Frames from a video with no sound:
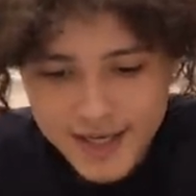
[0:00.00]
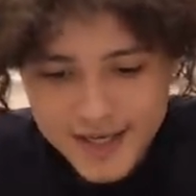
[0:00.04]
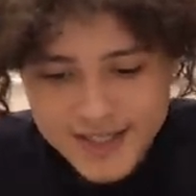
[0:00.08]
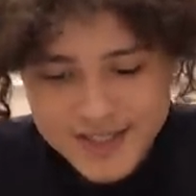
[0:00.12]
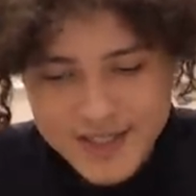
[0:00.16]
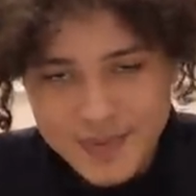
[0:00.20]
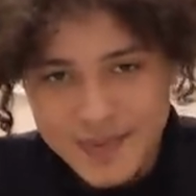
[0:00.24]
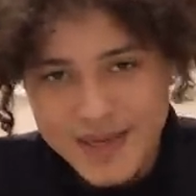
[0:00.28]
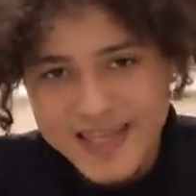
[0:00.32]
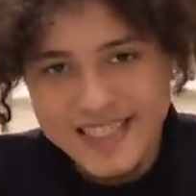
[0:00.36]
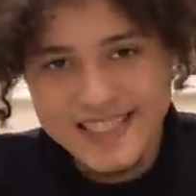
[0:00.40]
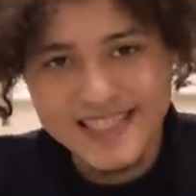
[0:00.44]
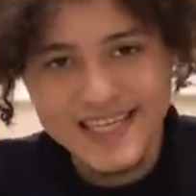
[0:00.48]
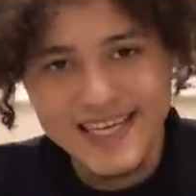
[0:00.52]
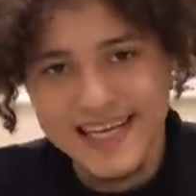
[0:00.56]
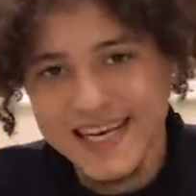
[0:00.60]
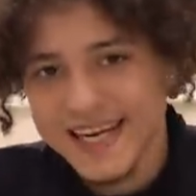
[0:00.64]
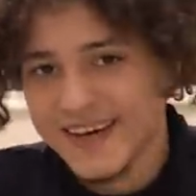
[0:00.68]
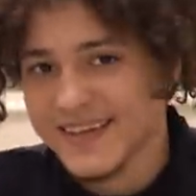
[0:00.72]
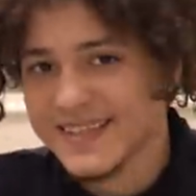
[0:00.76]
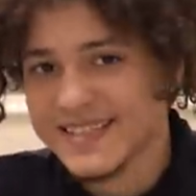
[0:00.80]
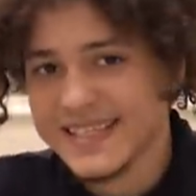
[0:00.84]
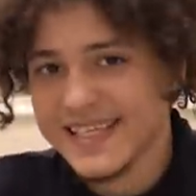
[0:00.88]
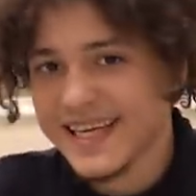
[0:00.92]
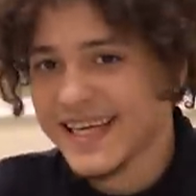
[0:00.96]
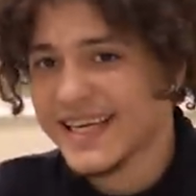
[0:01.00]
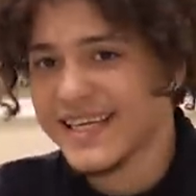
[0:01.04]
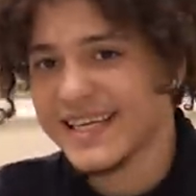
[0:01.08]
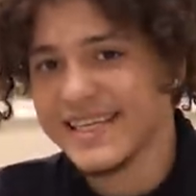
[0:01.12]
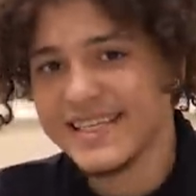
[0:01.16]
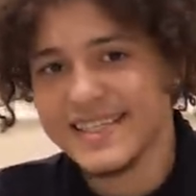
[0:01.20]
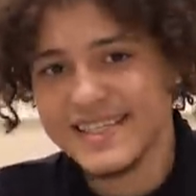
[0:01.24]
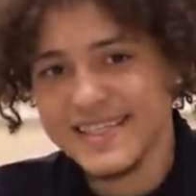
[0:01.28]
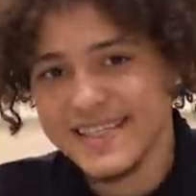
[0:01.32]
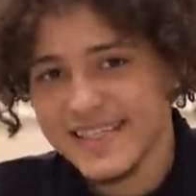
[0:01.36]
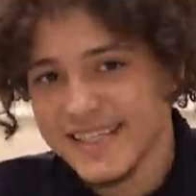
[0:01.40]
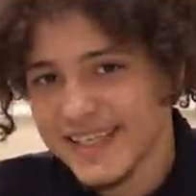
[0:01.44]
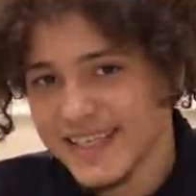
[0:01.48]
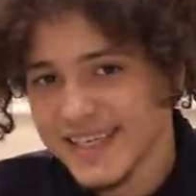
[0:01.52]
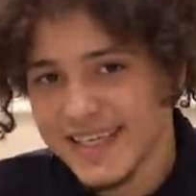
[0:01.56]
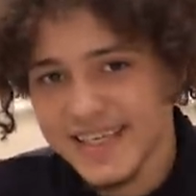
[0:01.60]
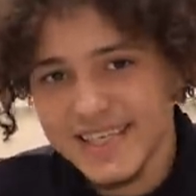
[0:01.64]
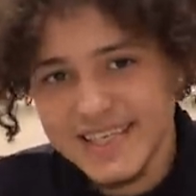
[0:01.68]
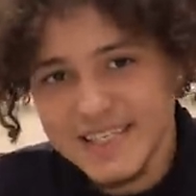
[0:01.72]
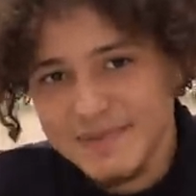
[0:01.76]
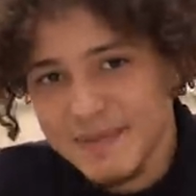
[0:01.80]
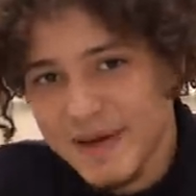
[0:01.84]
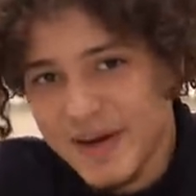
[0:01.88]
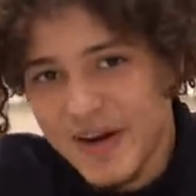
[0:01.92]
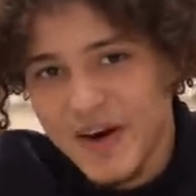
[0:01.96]
So basically I was saying
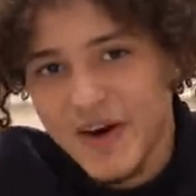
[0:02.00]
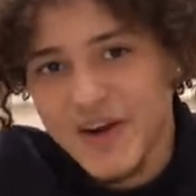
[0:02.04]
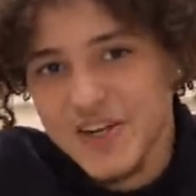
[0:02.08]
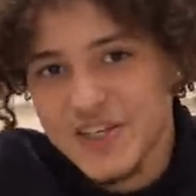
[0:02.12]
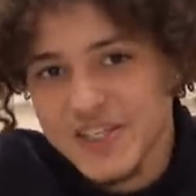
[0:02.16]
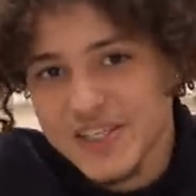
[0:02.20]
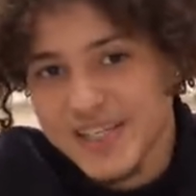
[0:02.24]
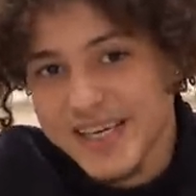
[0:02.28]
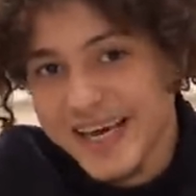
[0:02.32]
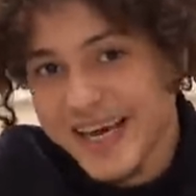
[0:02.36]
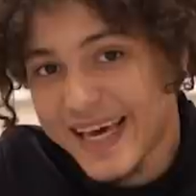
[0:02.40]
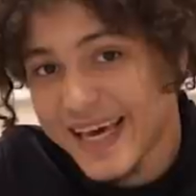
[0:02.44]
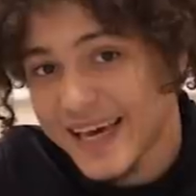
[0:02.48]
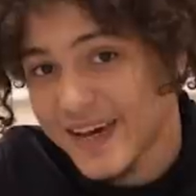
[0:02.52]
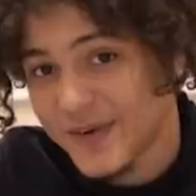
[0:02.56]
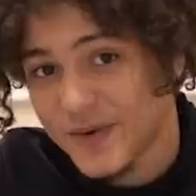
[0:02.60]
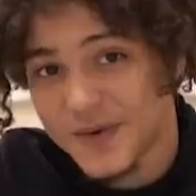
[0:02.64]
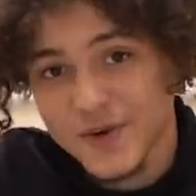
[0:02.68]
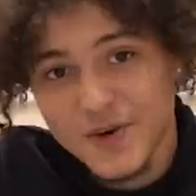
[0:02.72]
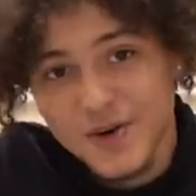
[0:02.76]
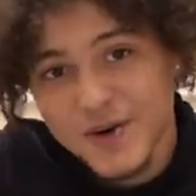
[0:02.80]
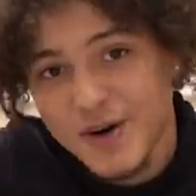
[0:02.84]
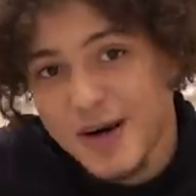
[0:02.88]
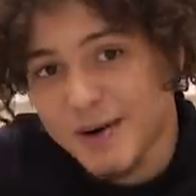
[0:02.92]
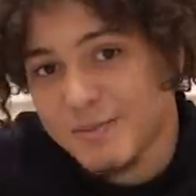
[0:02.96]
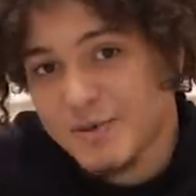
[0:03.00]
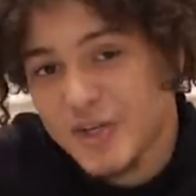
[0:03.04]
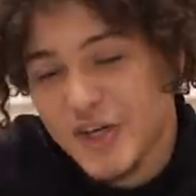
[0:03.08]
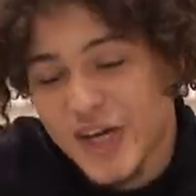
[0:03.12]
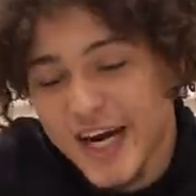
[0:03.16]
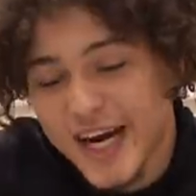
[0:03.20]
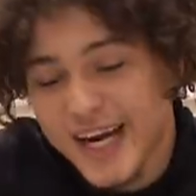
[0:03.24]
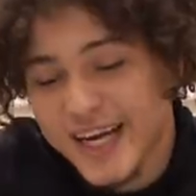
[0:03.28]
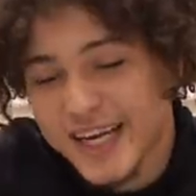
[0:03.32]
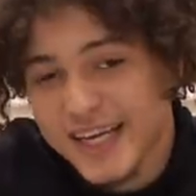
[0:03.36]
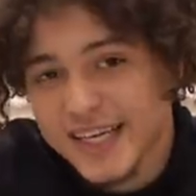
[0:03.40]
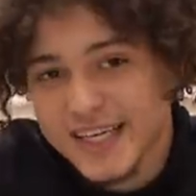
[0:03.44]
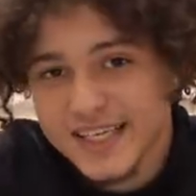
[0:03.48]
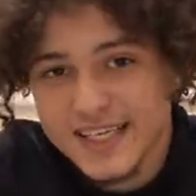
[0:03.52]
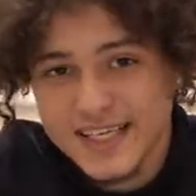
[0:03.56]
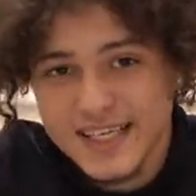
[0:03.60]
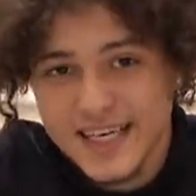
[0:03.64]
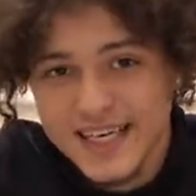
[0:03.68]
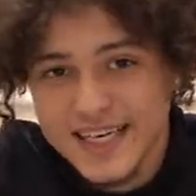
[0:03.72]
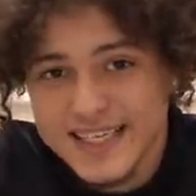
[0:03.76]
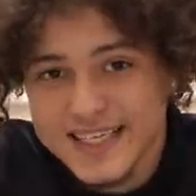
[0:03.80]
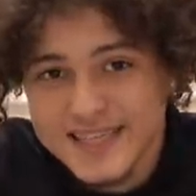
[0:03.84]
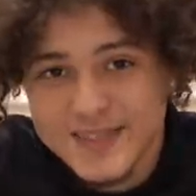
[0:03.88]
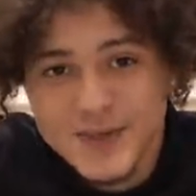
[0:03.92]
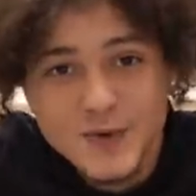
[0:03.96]
he spent 100k on a crap track
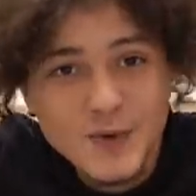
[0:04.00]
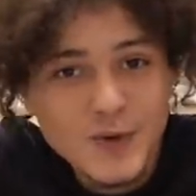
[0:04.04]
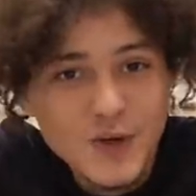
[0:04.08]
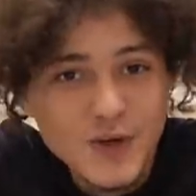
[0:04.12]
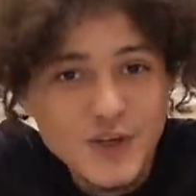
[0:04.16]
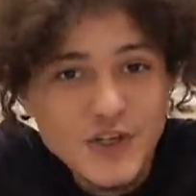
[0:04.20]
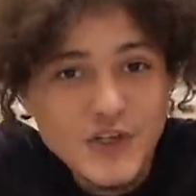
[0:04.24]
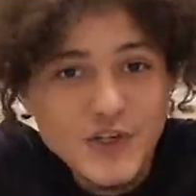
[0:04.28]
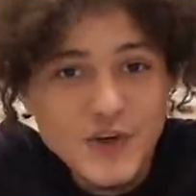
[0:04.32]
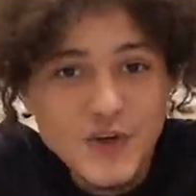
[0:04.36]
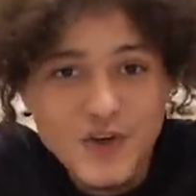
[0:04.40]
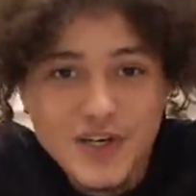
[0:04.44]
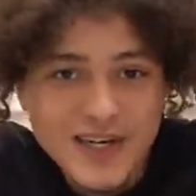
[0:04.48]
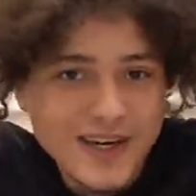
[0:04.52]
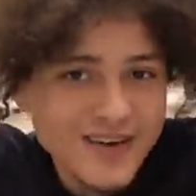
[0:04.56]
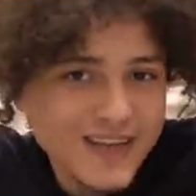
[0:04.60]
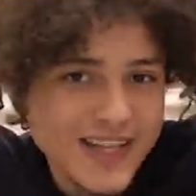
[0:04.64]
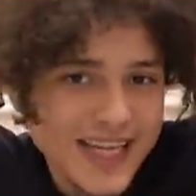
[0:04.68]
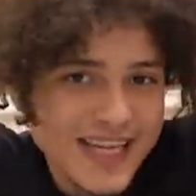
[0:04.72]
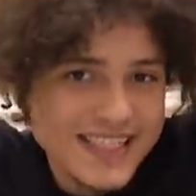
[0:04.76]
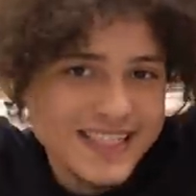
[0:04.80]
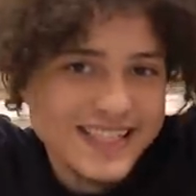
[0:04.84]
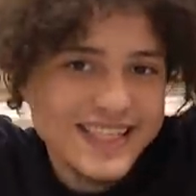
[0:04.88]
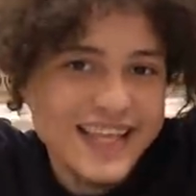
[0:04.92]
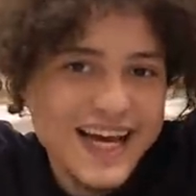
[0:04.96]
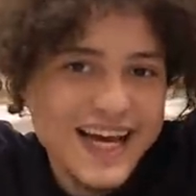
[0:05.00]
and he still got a draw now, that's